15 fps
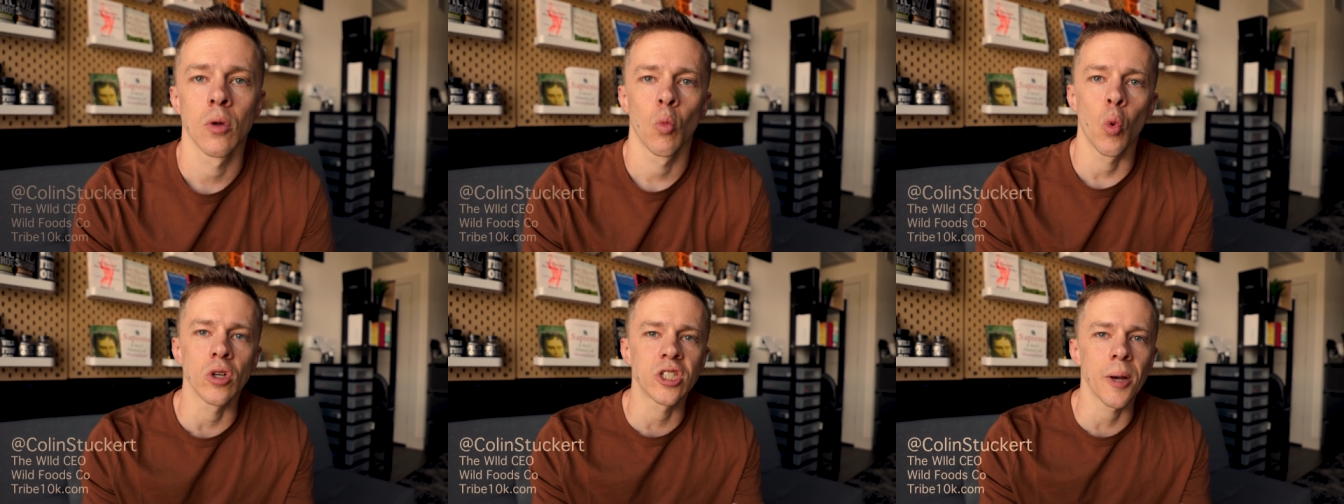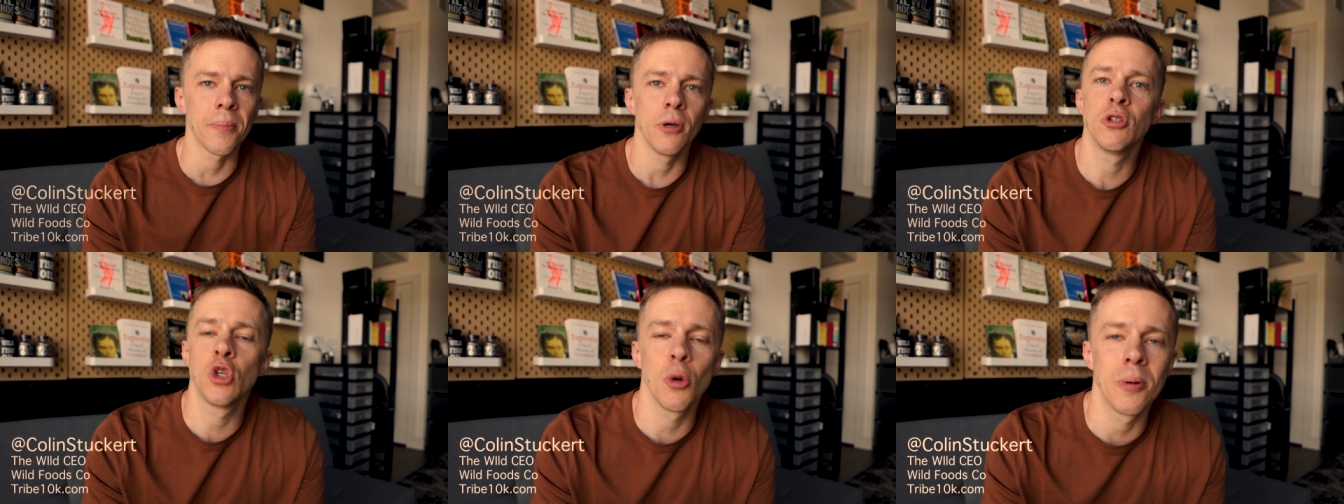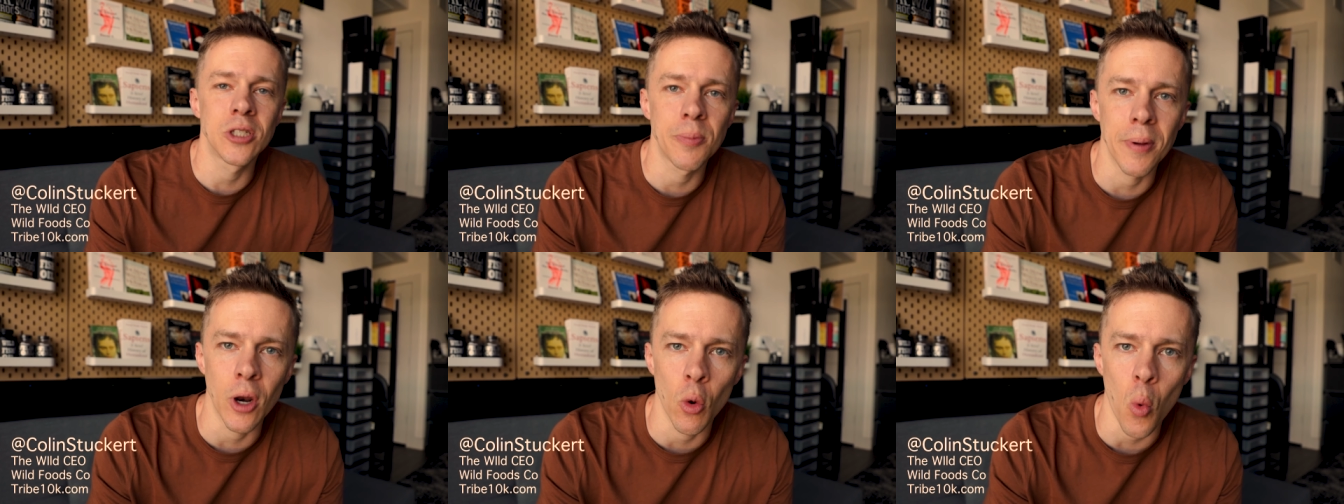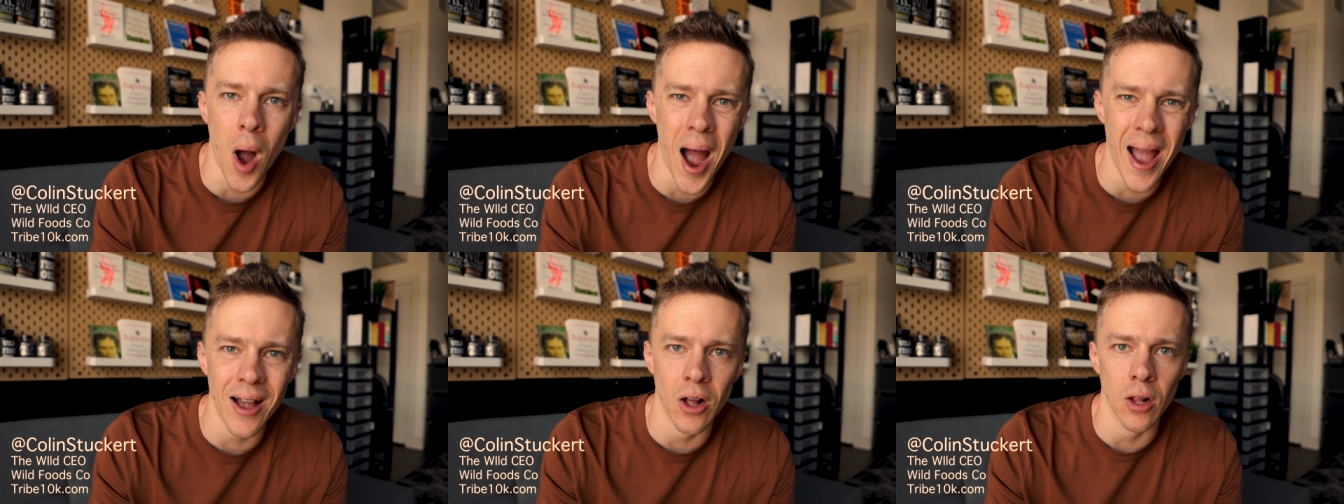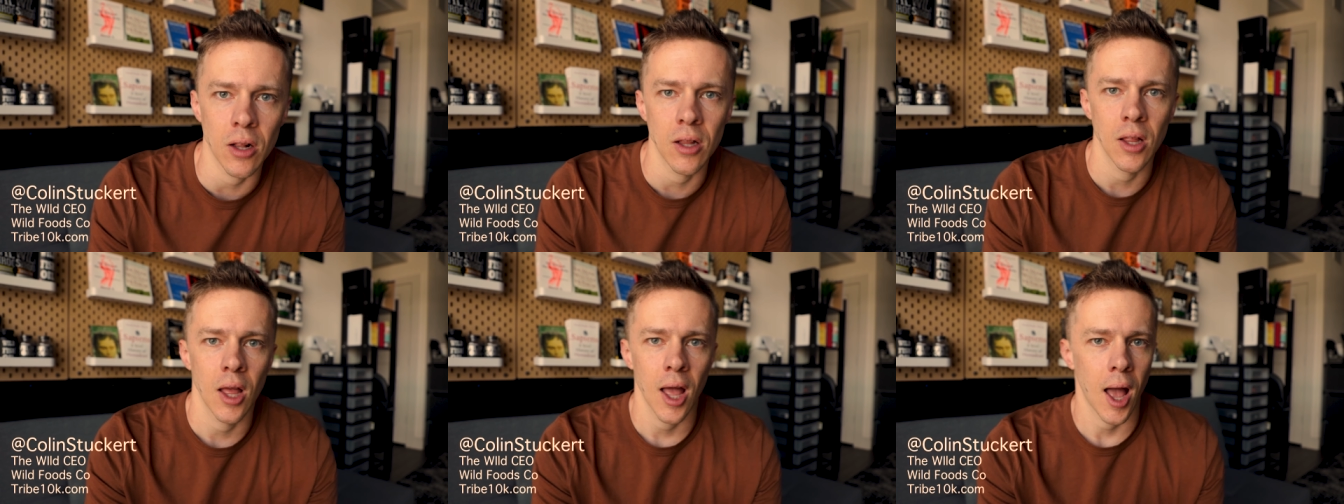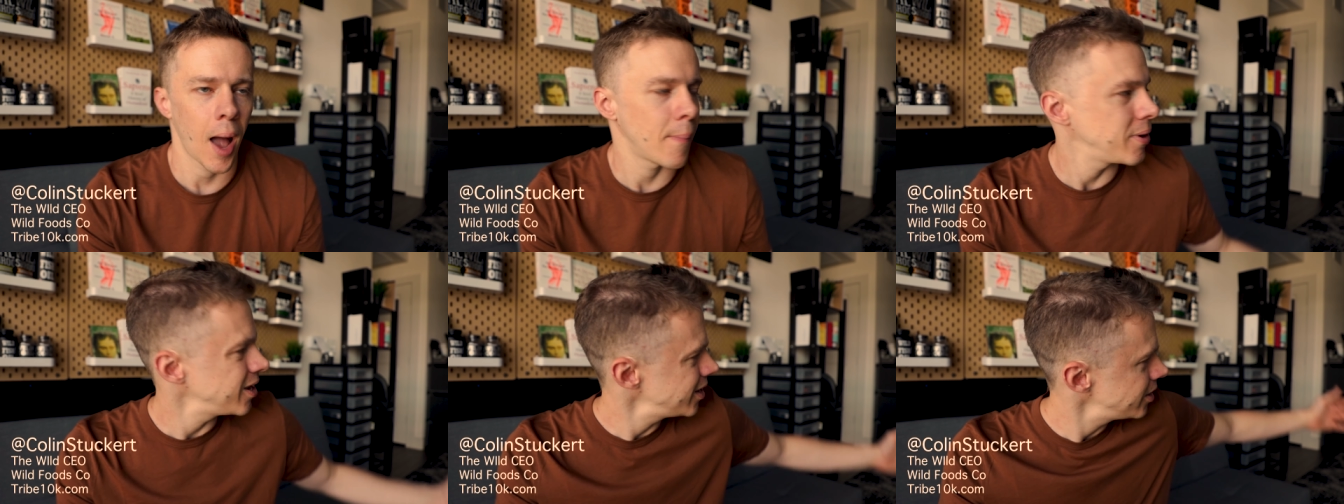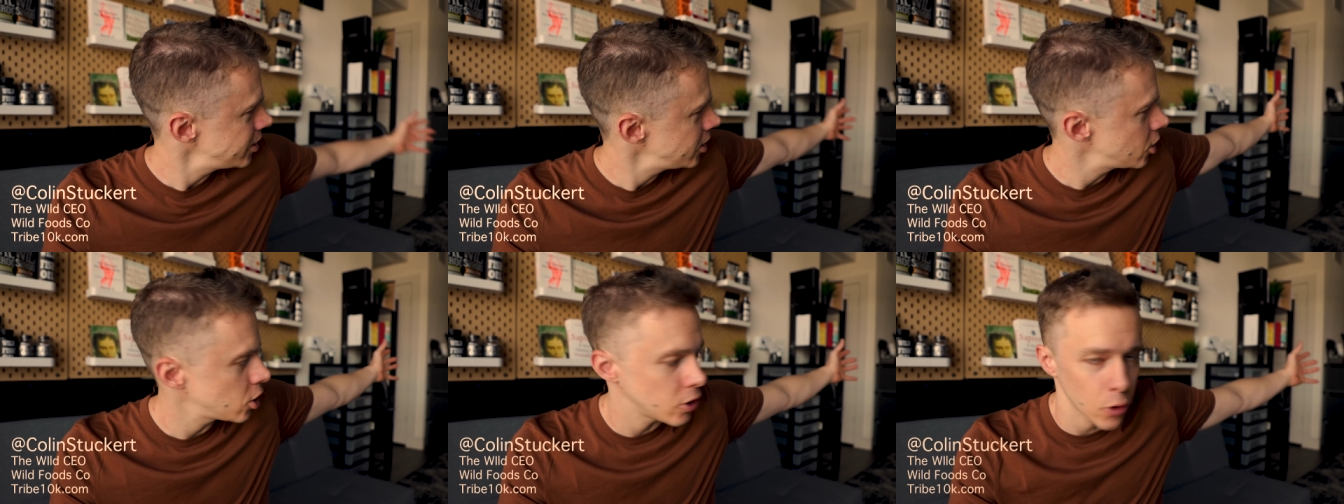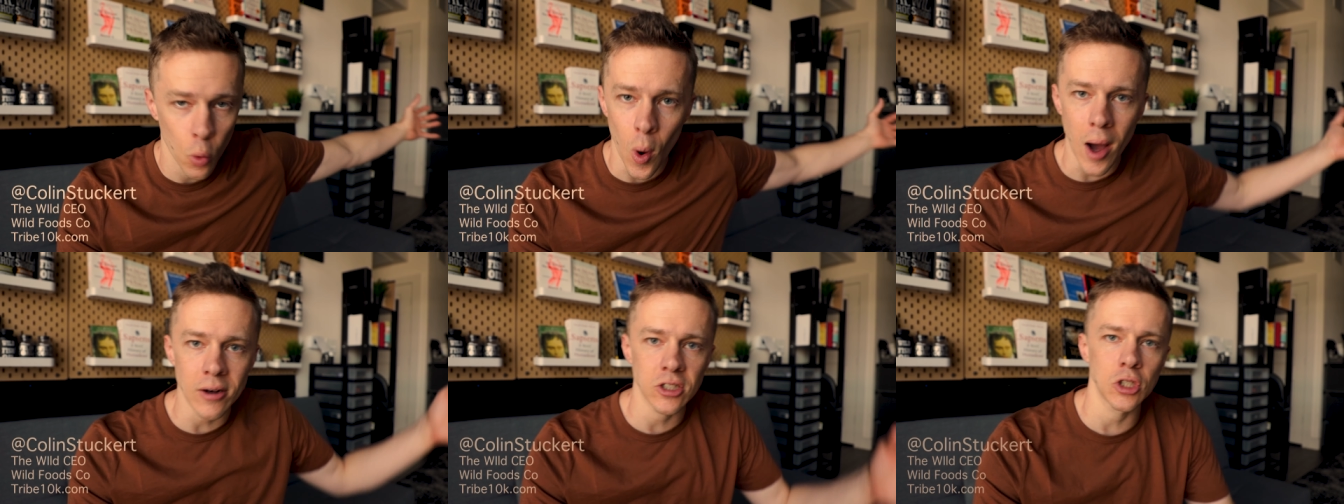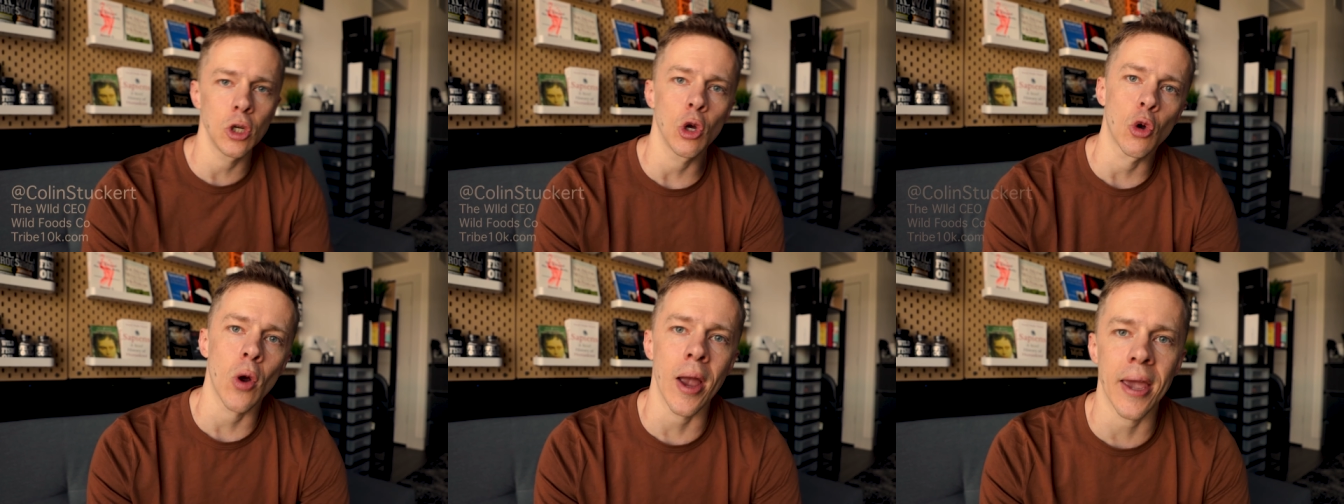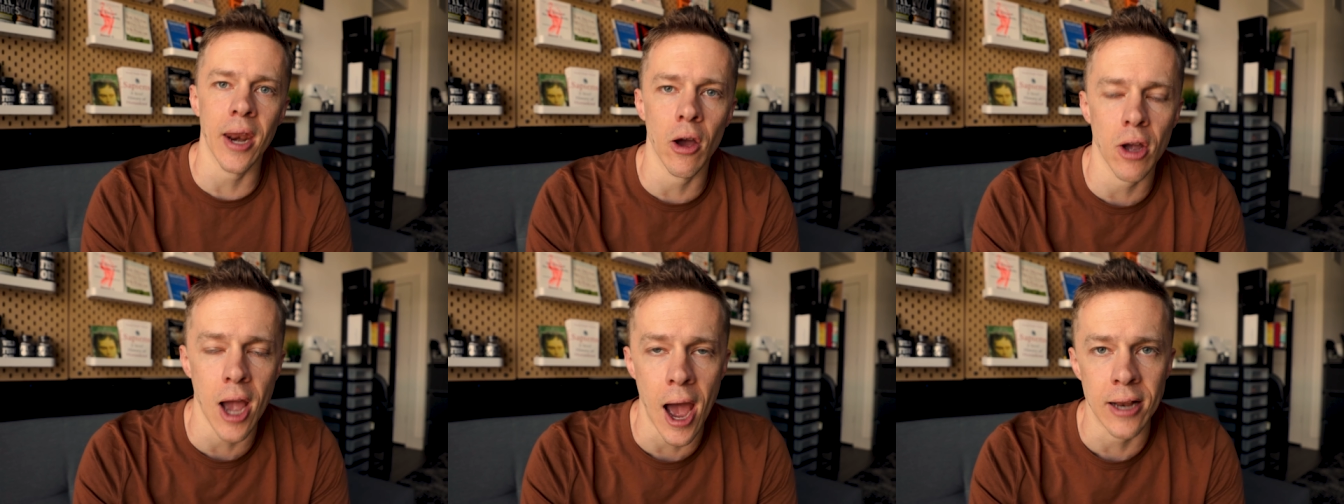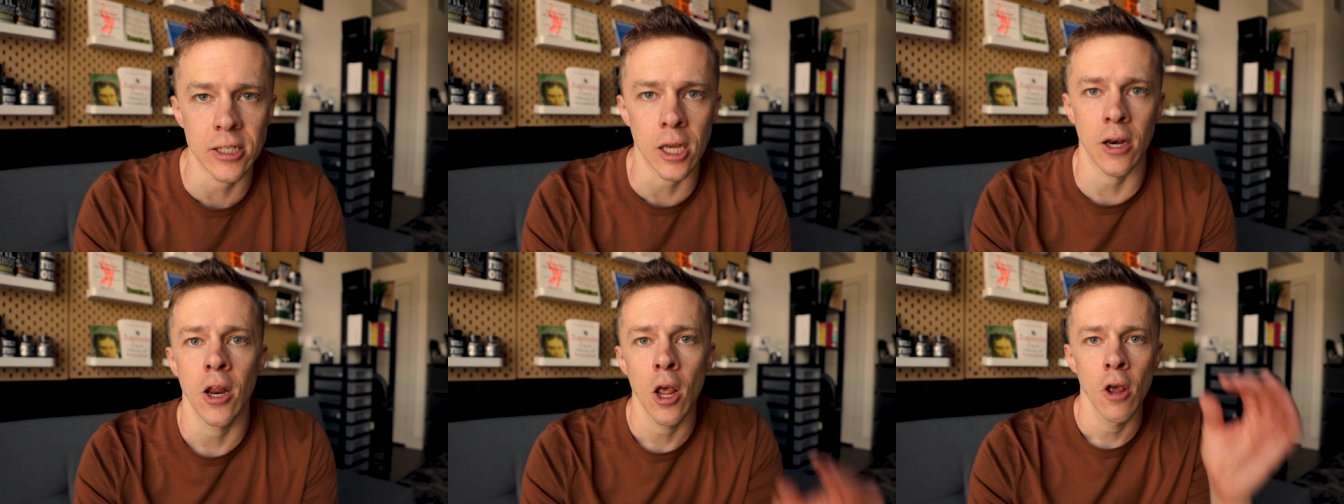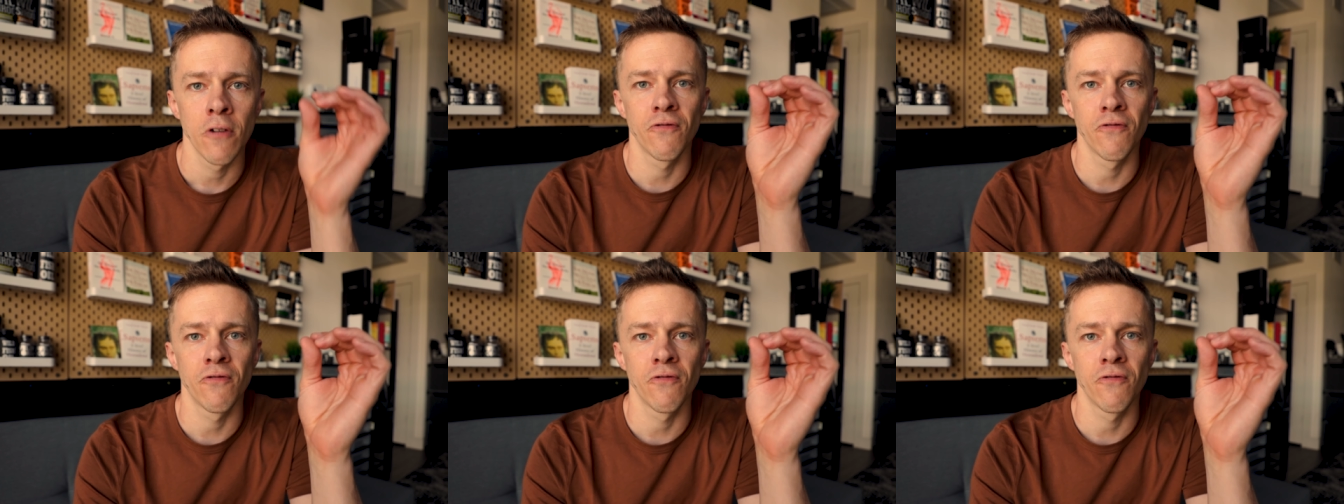What's up, YouTube? It's been a while. I've been in here in the Wild Studio cranking out content